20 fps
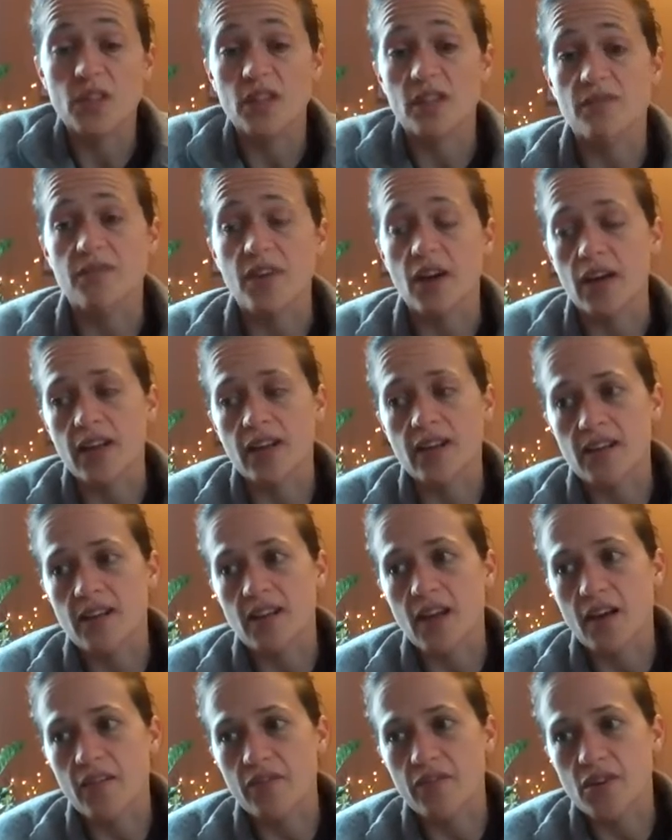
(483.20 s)
really fun. I
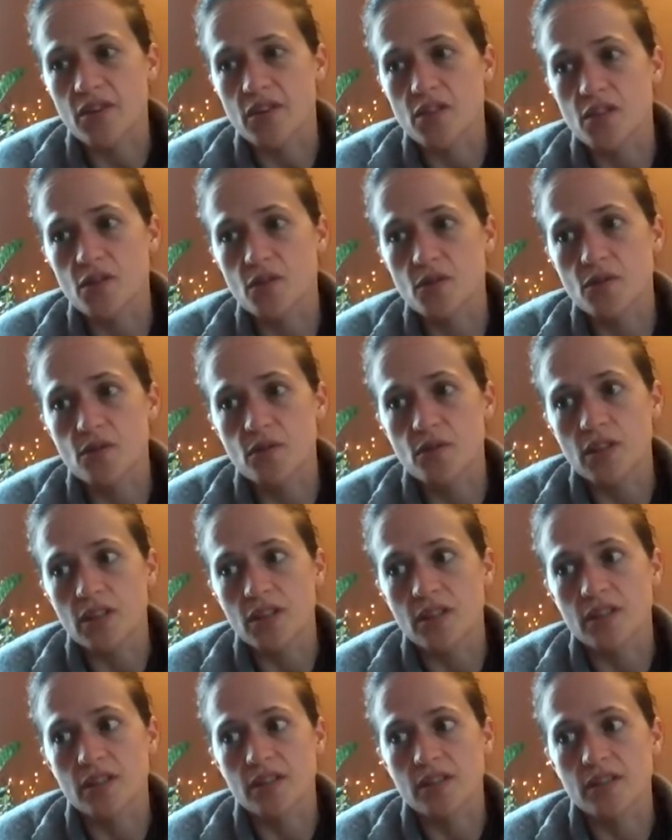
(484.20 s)
did that for 2
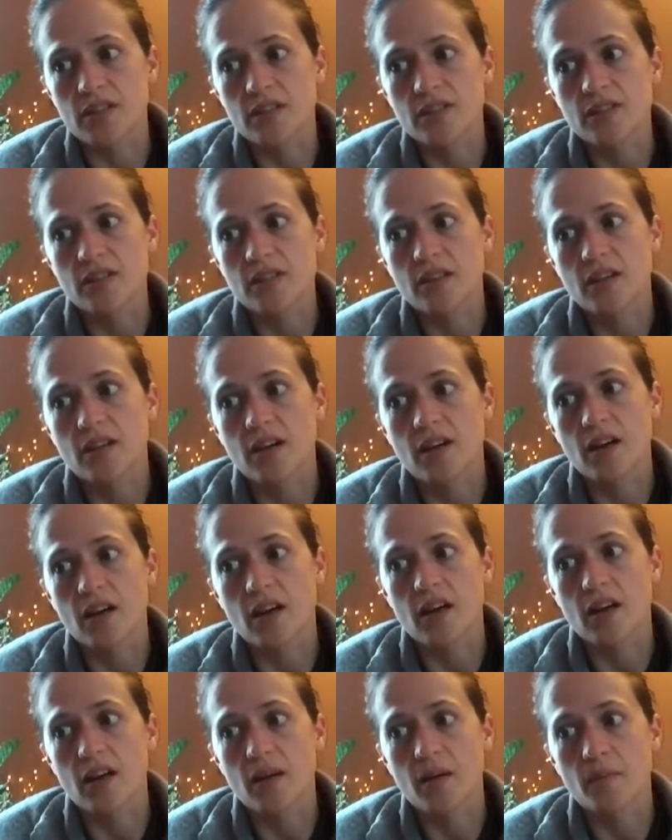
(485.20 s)
years,
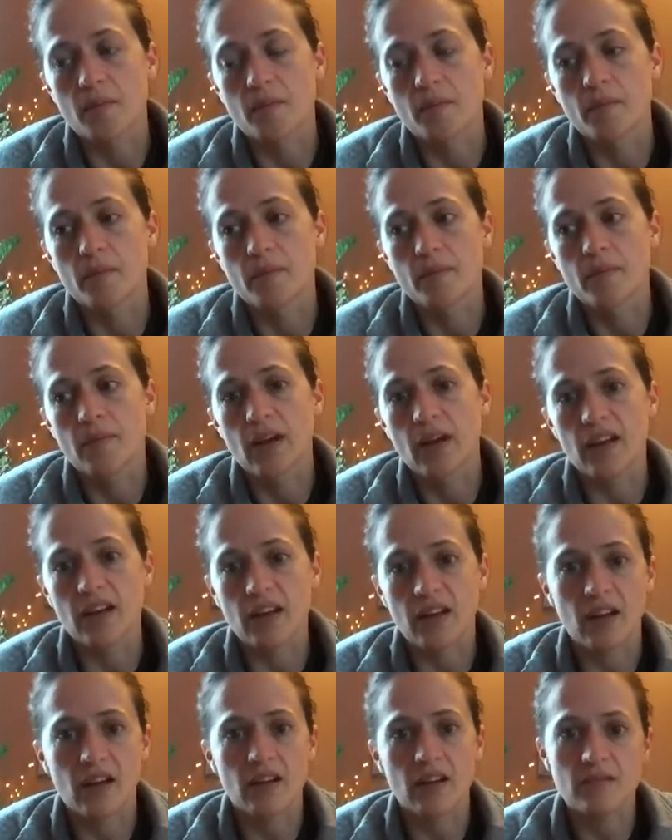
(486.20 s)
and
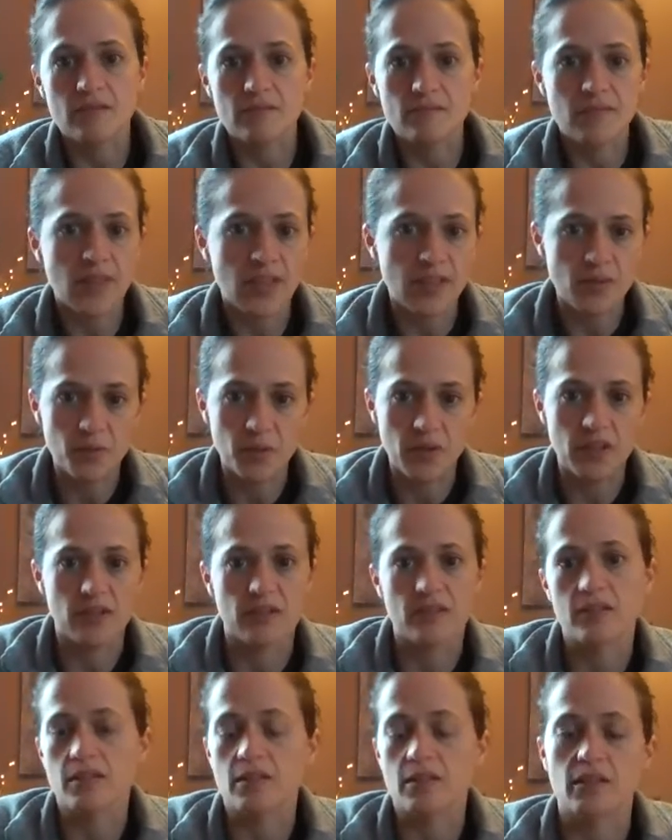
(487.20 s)
I got
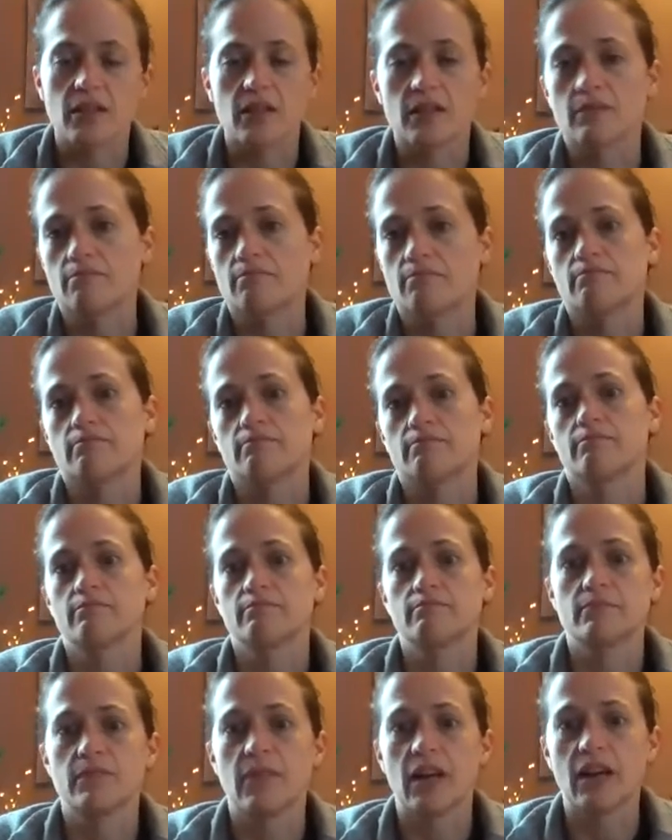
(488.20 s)
experience in like
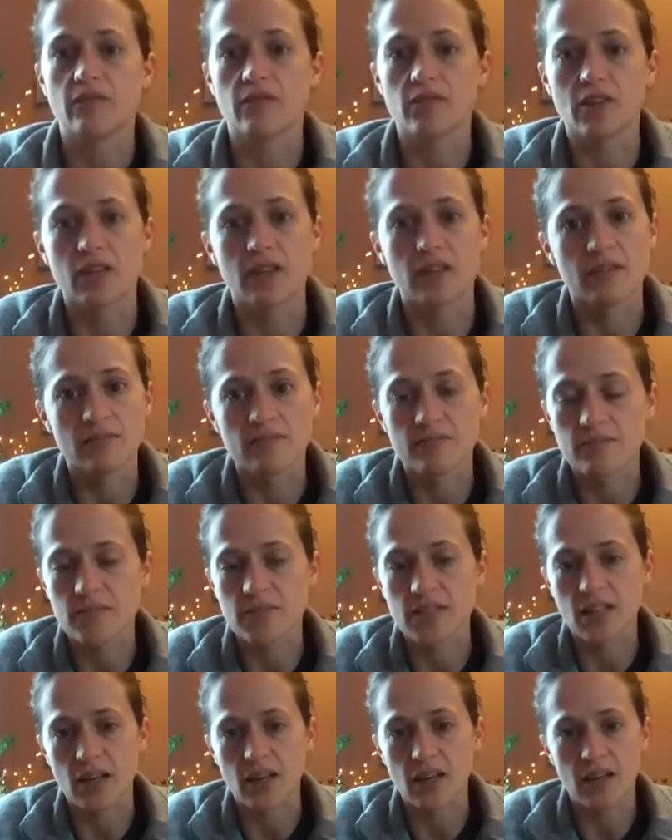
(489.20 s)
every
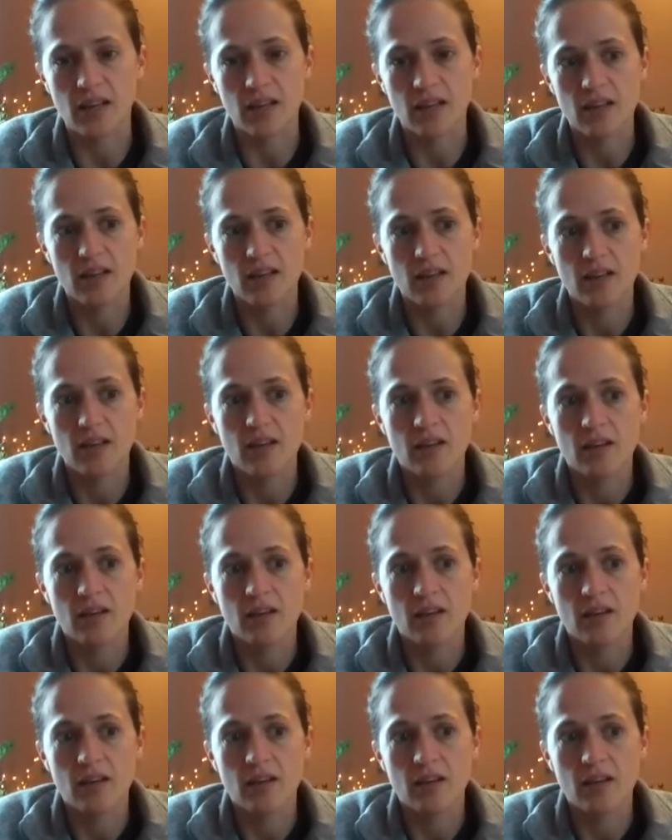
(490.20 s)
setting.